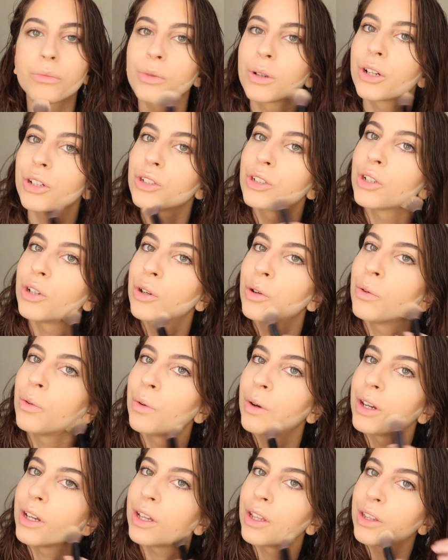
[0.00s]
brush
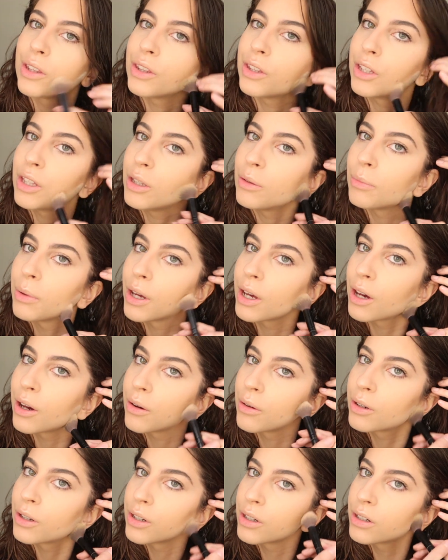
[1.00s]
away the
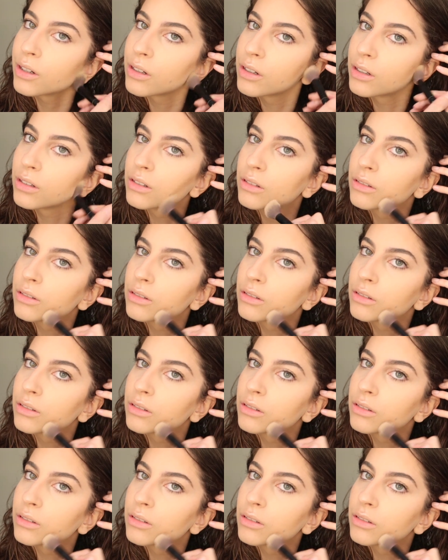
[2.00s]
powder.